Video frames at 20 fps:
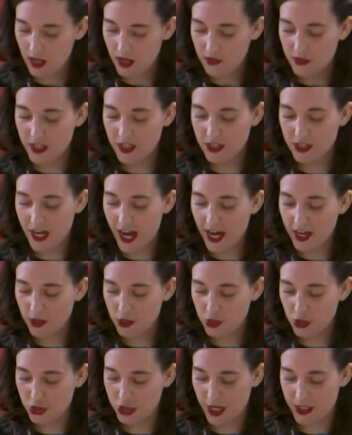The entire
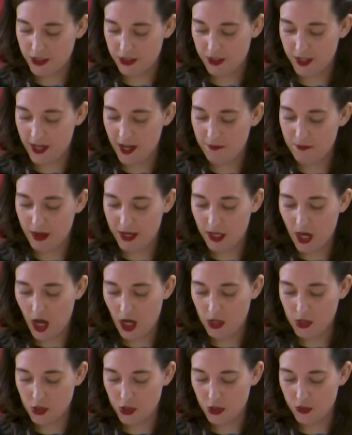trajectory of my
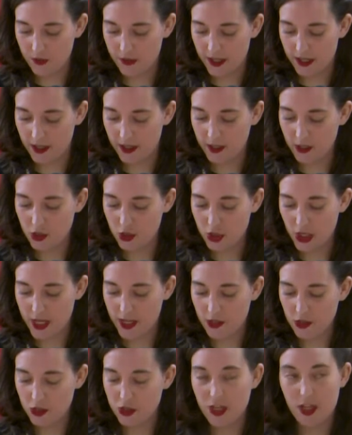college career
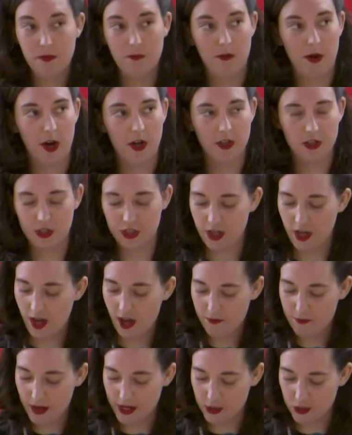changed in March
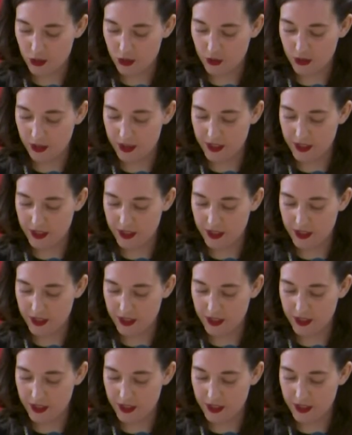of my junior